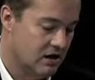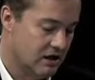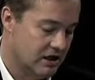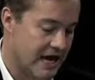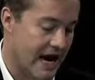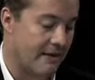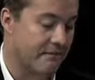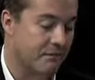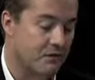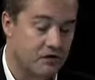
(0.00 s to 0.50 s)

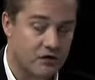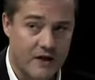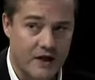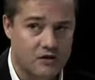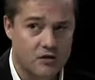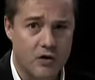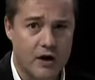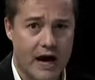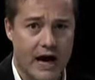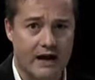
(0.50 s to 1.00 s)
Yeah. So
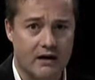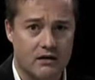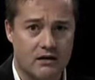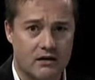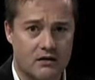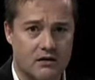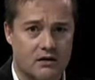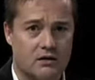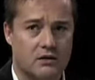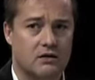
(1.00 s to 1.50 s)
that's okay.
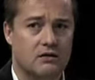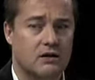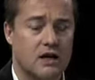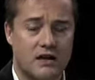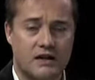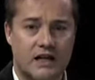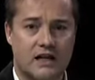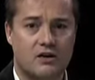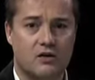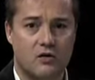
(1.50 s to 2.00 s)

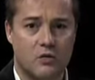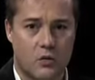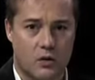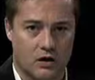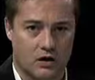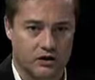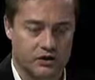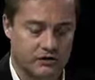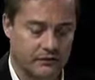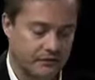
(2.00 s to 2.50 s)
Not the end of the
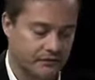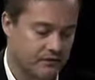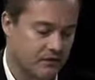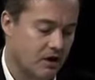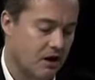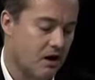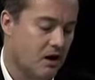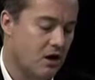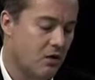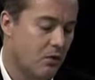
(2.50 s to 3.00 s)
world.
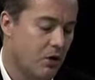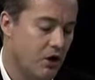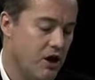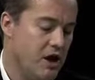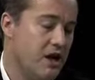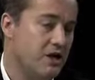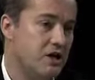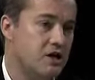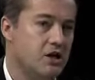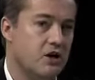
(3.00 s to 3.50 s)
What you
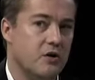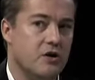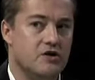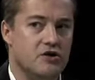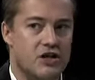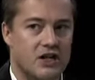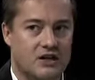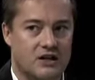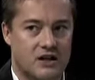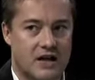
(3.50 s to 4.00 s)
need to do is,
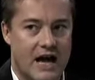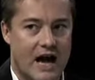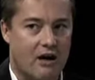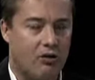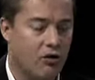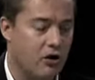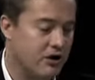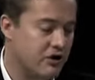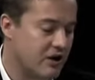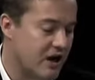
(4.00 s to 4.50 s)
how
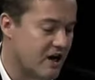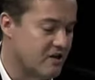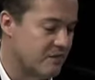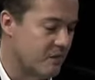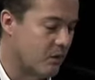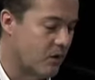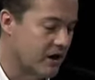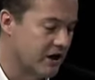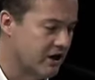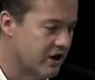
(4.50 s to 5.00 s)
long have you guys been
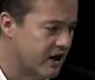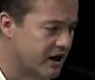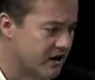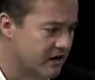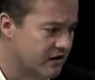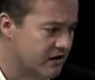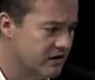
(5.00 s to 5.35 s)
working on it?